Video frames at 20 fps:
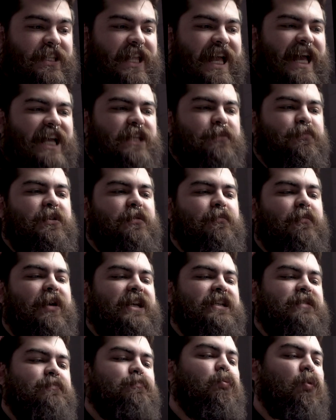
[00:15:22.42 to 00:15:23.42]
that has been
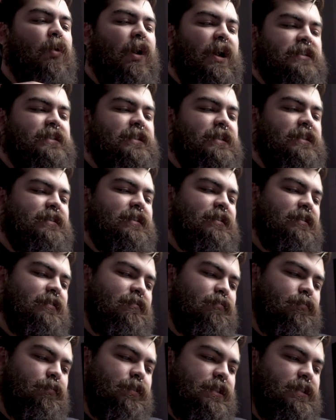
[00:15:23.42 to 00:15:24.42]
my process
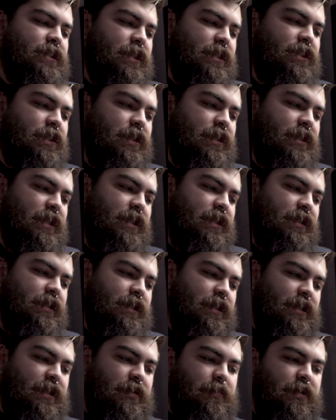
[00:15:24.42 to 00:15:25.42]
of retouching an
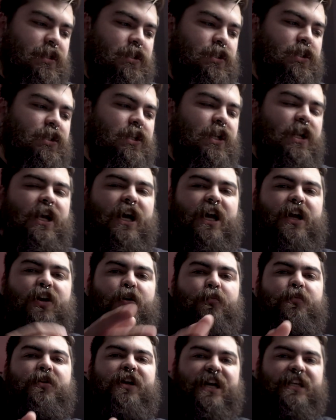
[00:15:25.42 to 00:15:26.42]
image. I
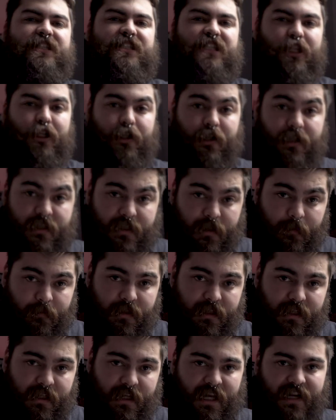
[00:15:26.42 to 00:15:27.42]
hope you guys learned
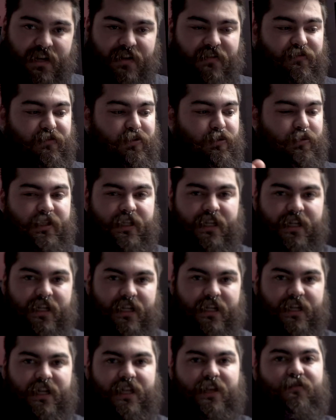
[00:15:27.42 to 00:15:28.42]
something, and if you
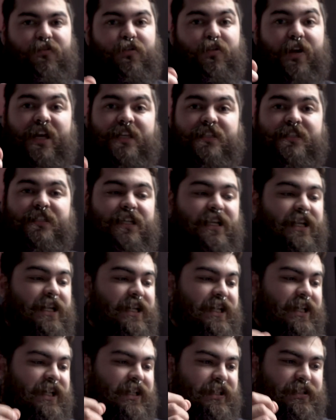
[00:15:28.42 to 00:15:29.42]
didn't, if you guys
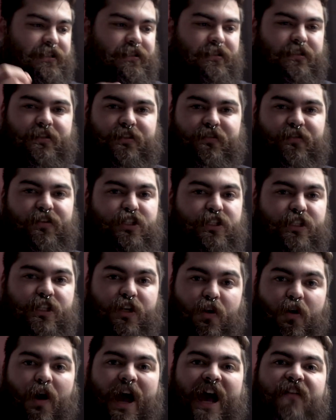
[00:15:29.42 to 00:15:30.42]

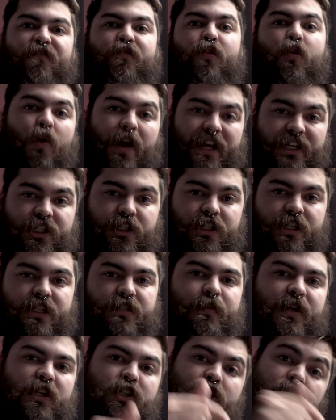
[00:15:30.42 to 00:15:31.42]
still have questions,
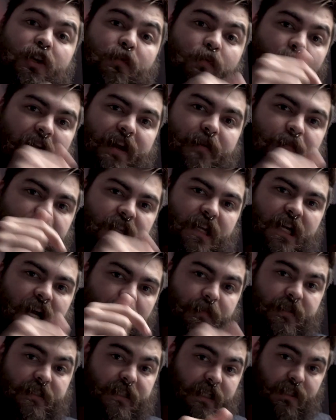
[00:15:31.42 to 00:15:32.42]
make sure you write them in the
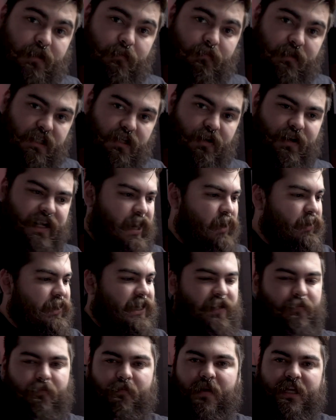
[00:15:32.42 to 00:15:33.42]
comment section below, and I'll
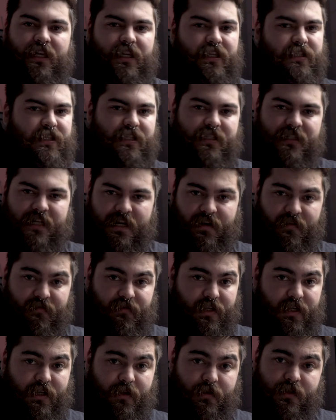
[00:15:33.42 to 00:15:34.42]
keep making these kind of
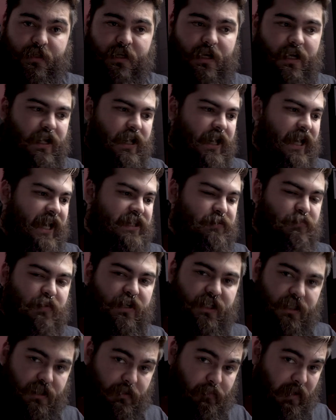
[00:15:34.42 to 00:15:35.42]
videos as
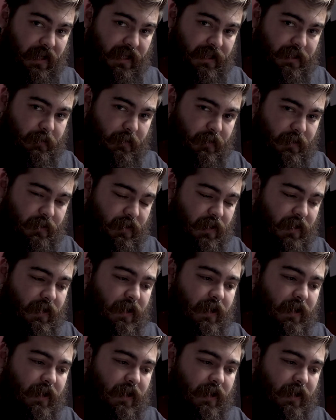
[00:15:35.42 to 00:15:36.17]
much as possible